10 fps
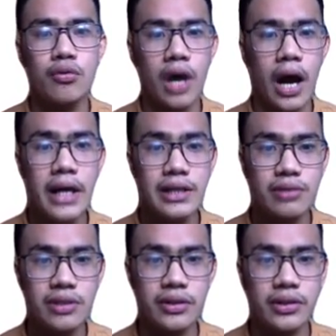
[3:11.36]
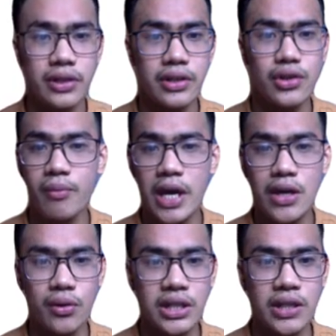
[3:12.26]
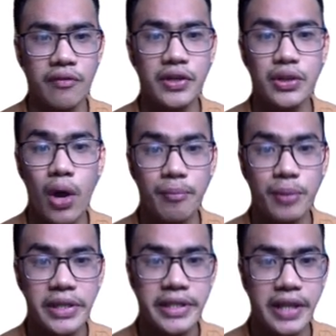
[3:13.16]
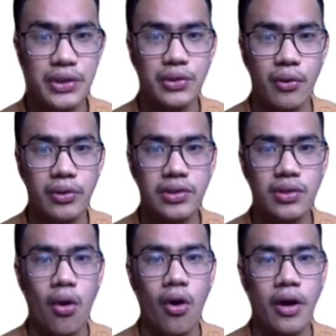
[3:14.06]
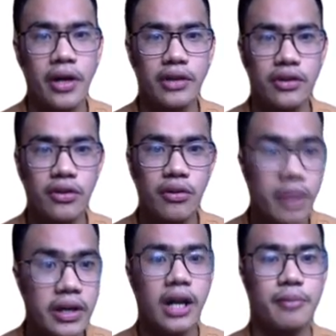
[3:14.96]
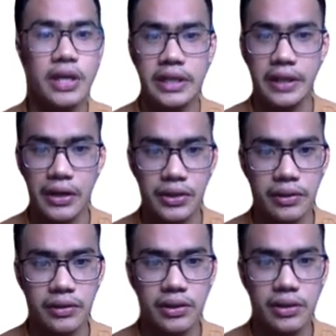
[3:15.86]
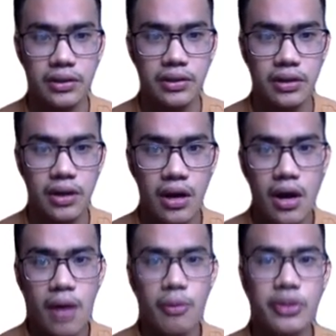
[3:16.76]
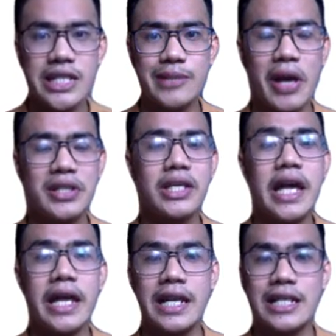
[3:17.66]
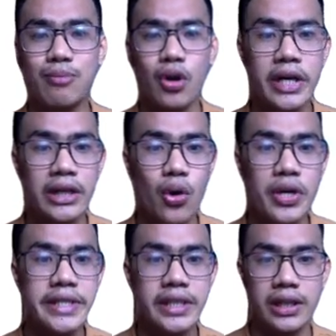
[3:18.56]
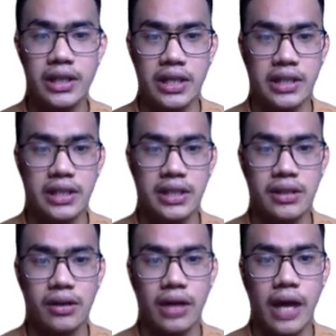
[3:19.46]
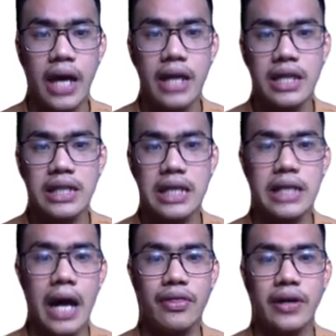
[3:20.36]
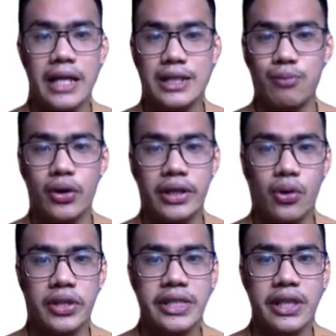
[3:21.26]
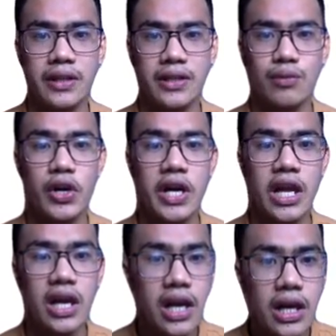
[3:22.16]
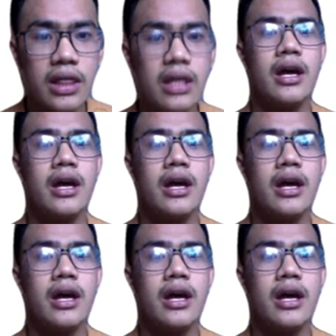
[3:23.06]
As researchers, you may use visual presentations or numerical presentations, most especially in exploratory studies. Okay, this is under exploratory studies wherein